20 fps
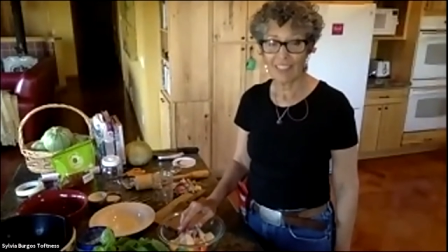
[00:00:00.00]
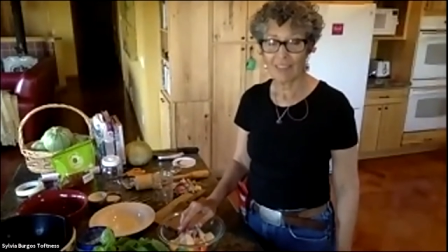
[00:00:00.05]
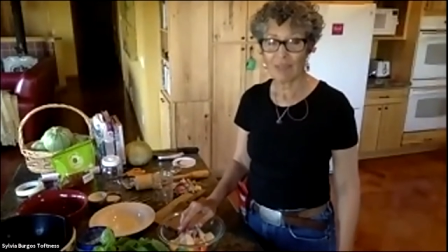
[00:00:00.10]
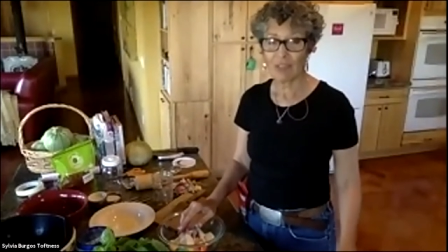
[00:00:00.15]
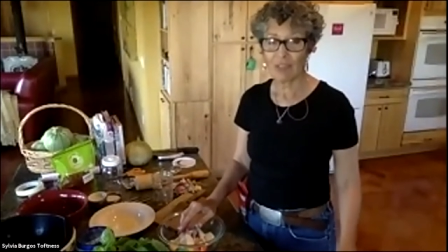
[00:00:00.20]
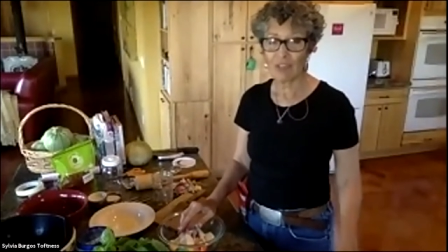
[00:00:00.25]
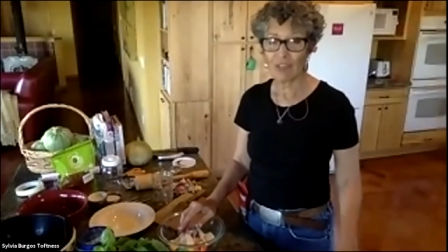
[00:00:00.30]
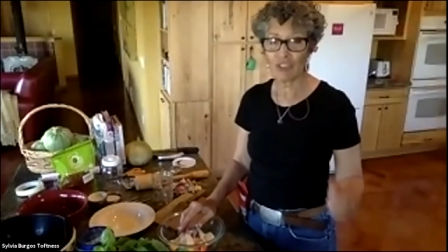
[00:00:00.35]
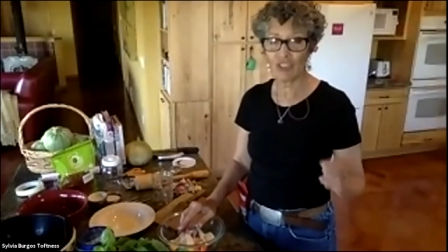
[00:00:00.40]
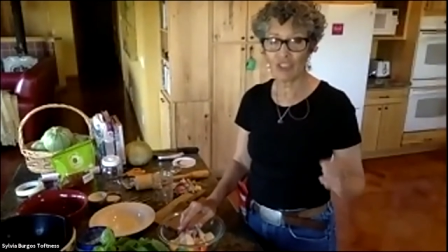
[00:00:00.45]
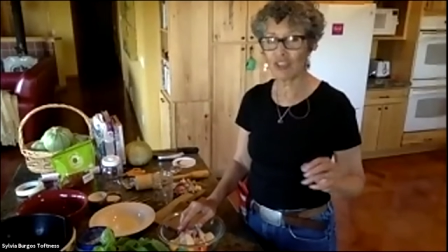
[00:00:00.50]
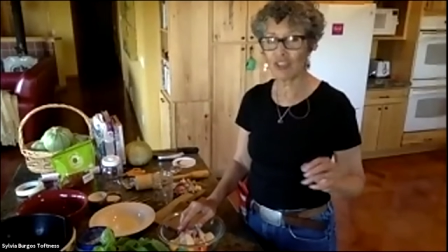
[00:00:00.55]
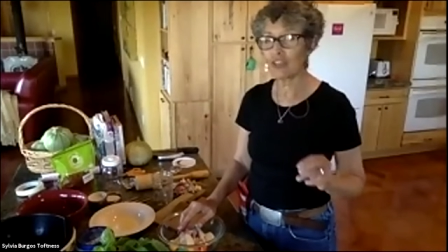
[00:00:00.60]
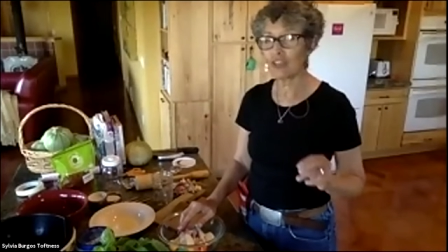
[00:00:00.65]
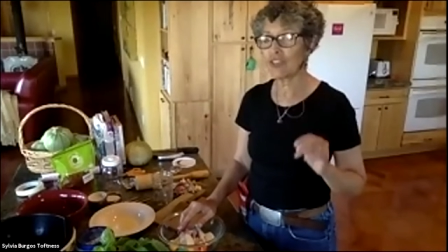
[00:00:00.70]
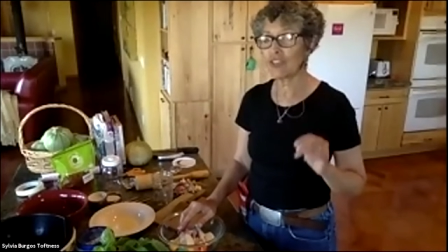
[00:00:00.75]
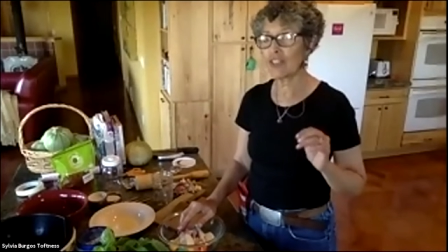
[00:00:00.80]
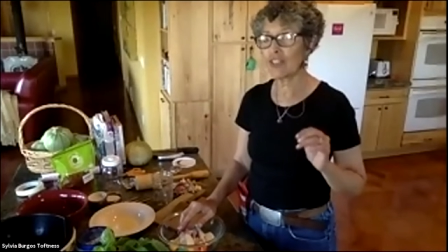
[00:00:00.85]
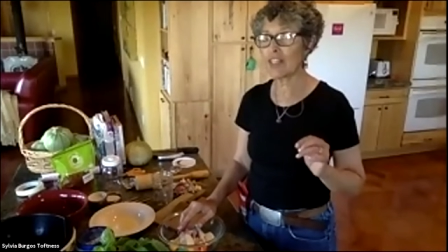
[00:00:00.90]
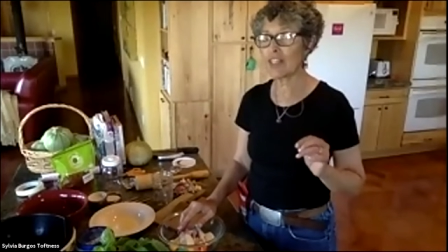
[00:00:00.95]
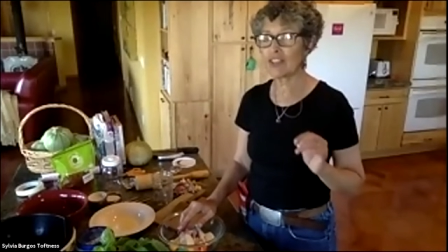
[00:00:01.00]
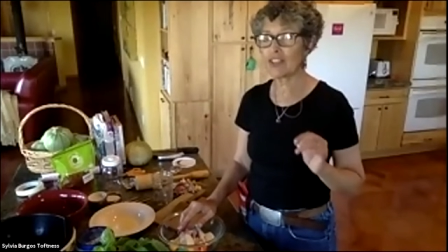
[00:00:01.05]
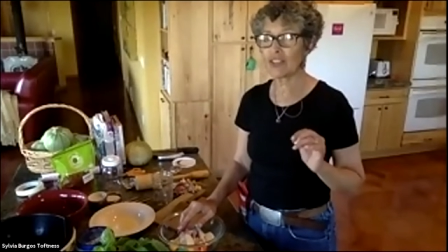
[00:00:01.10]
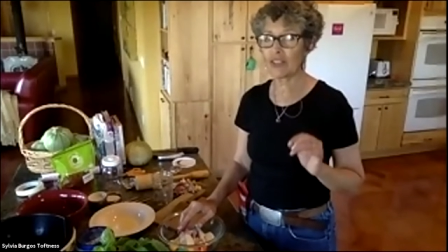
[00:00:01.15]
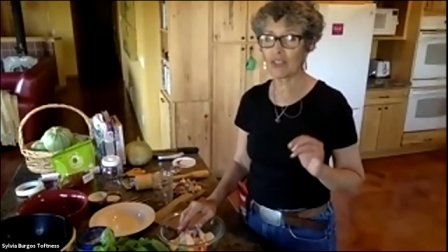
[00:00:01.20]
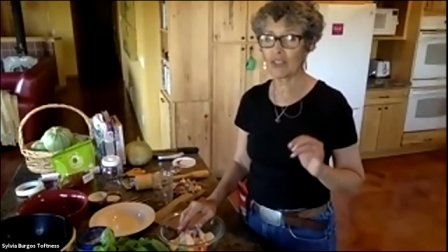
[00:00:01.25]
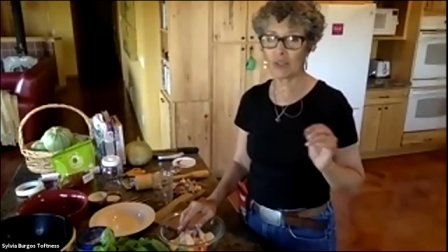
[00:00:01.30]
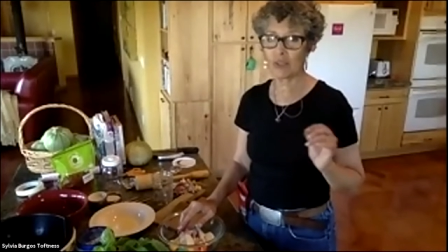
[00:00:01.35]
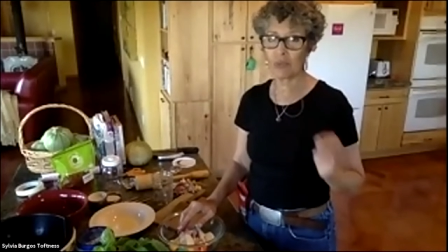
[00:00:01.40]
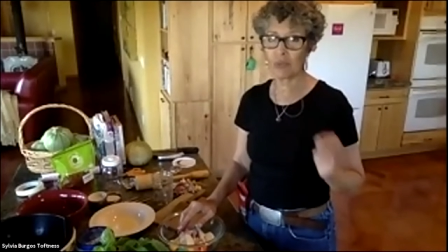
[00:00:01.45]
Because sugar is not just
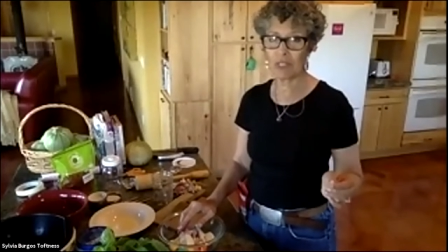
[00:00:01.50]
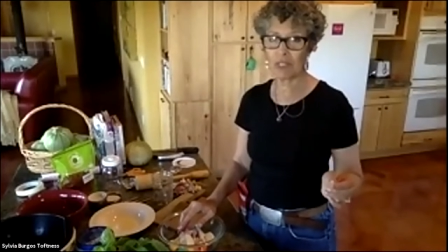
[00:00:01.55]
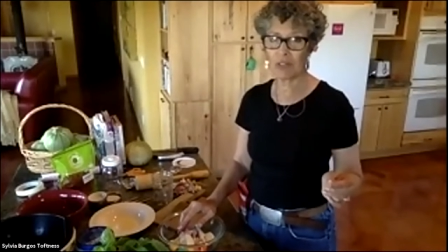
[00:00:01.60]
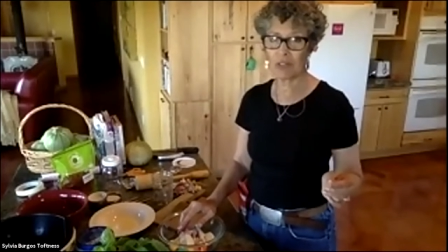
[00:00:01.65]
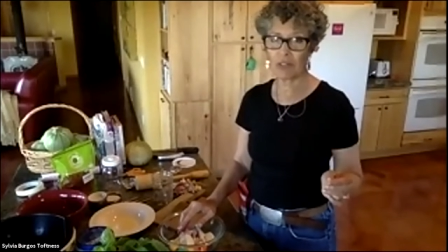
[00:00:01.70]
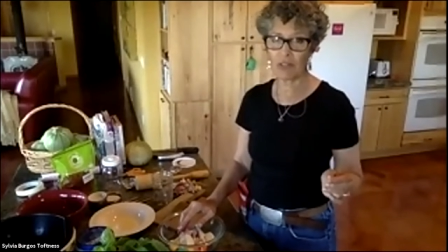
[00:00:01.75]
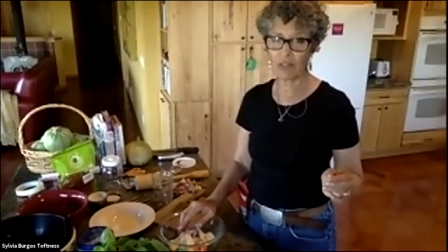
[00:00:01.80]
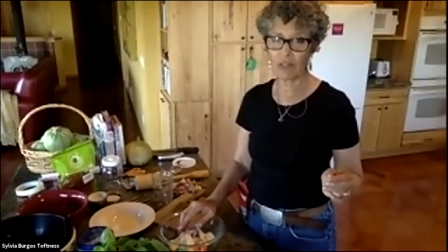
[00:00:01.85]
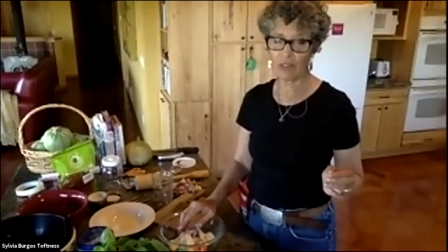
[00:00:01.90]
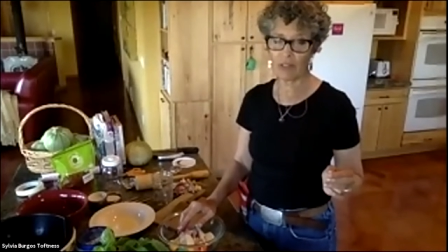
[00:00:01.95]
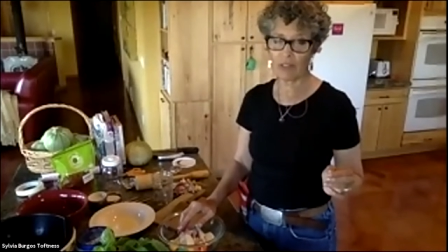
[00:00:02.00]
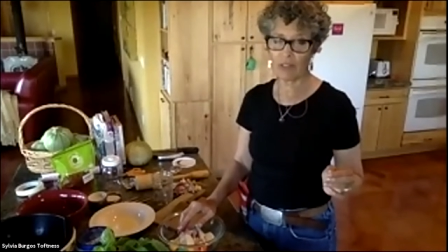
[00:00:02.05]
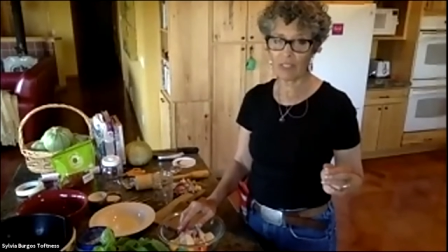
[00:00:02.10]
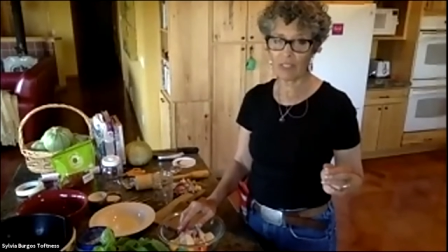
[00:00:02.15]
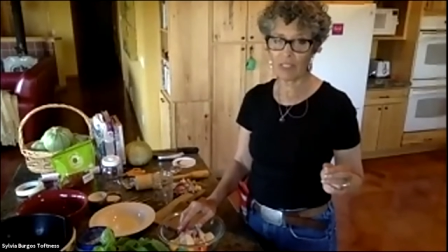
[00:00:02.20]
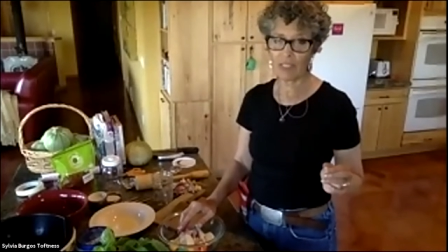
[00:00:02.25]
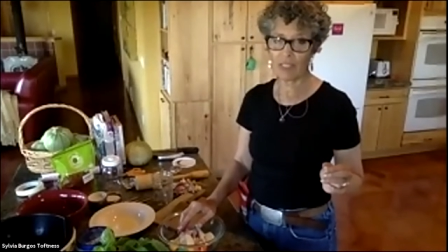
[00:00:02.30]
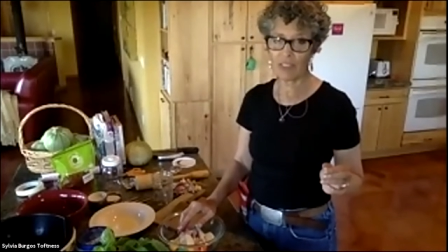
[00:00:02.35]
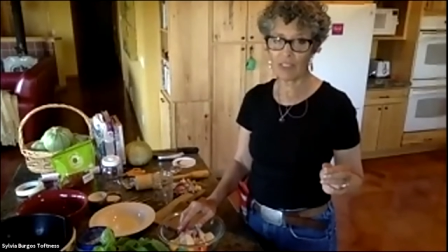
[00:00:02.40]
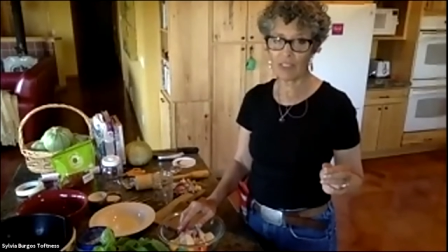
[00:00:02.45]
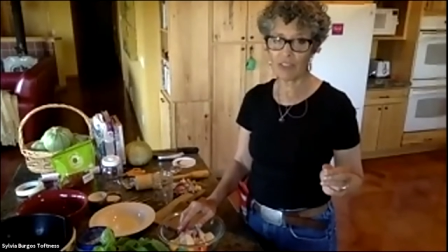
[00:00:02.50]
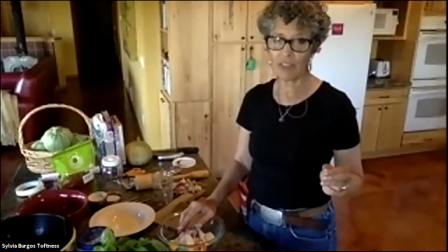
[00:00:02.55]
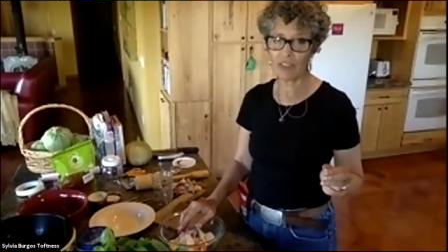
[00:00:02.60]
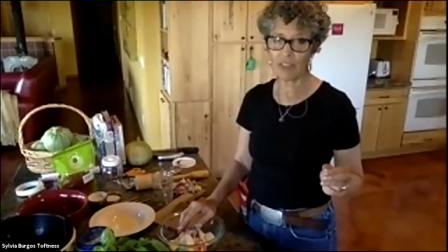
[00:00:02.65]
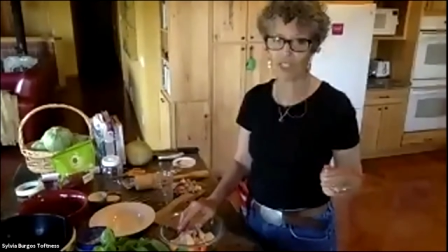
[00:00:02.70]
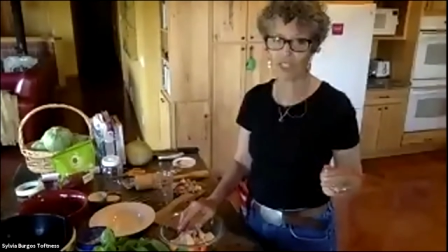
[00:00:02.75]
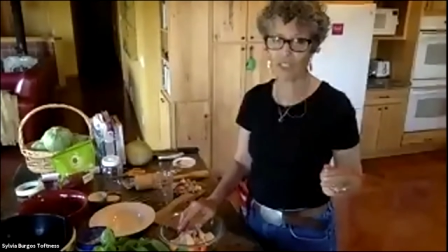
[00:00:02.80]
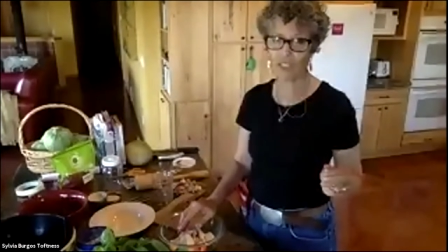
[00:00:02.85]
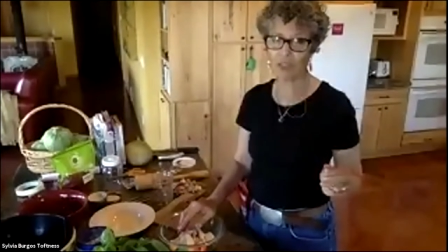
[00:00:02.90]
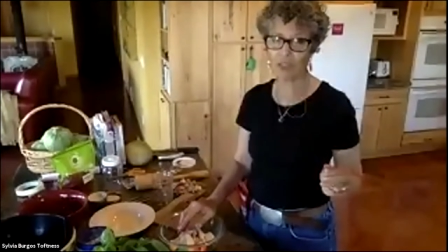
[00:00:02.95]
a sweetener in
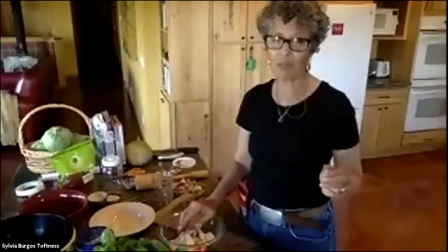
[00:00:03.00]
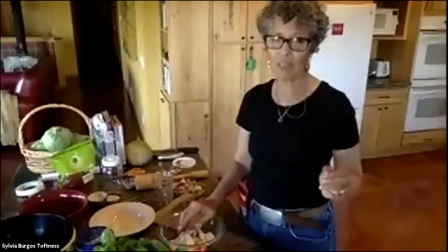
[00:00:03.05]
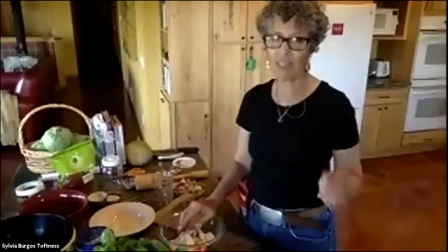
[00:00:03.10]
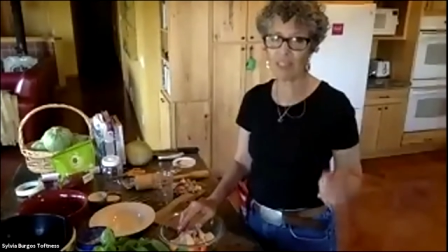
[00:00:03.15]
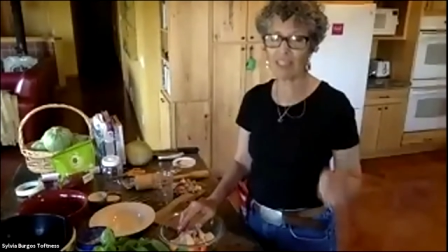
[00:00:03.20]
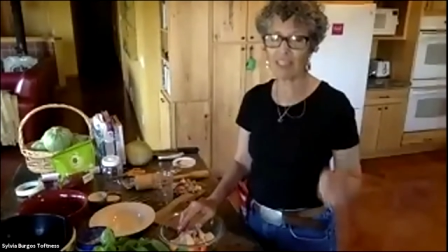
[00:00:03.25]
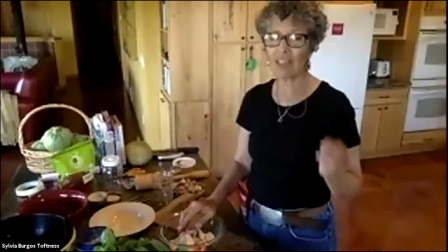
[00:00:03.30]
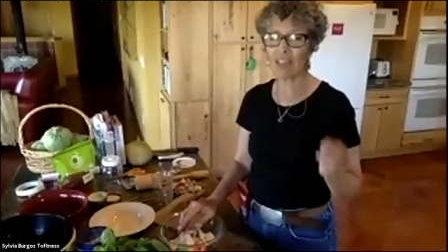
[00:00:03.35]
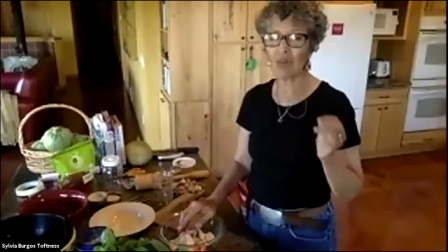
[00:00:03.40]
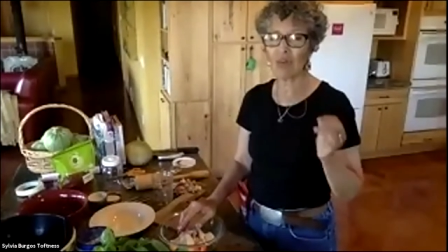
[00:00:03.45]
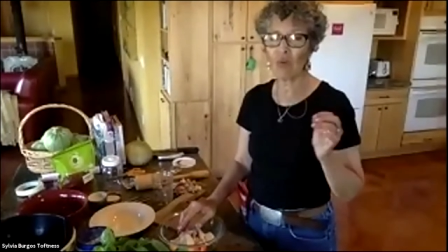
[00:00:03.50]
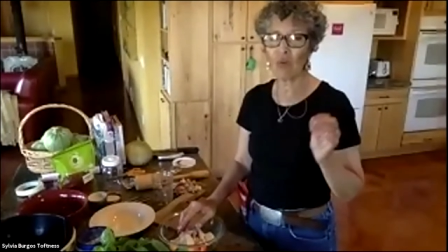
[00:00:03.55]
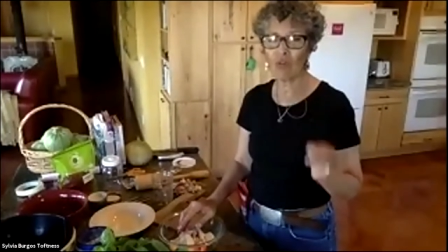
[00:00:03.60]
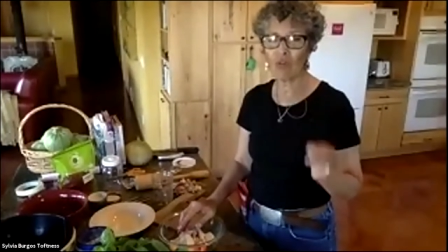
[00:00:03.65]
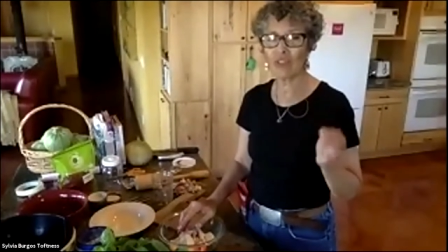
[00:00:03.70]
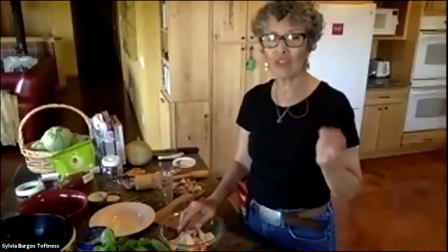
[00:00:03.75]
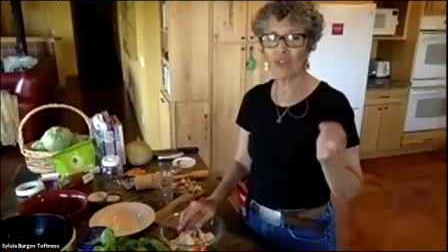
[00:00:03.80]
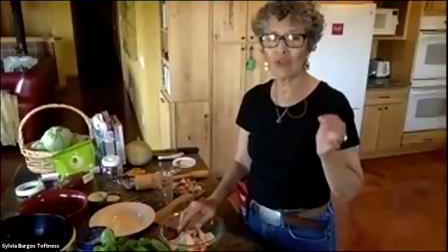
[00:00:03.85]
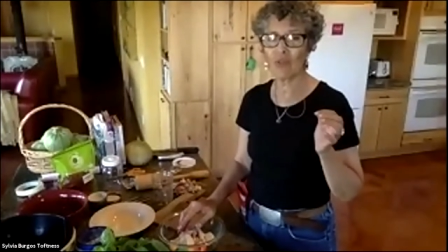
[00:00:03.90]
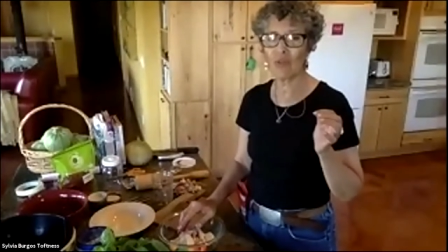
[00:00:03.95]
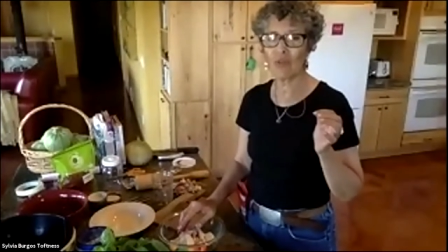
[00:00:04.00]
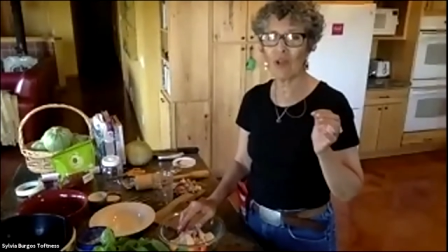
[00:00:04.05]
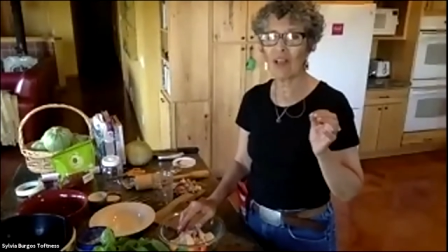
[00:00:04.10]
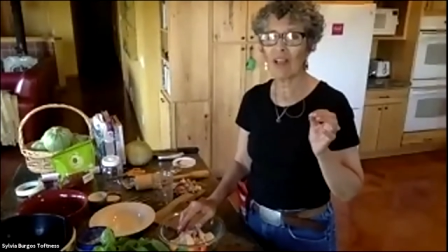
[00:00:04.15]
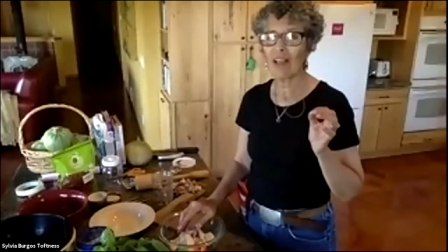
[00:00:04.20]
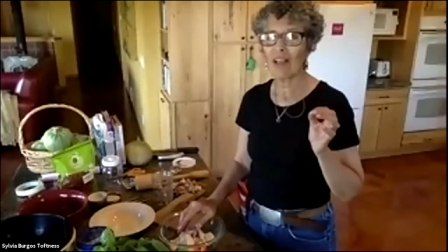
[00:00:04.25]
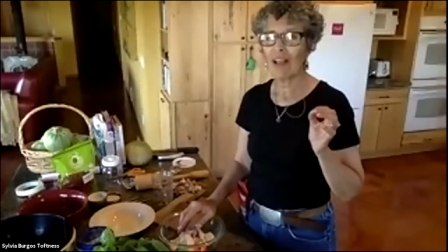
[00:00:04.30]
jelly making, it also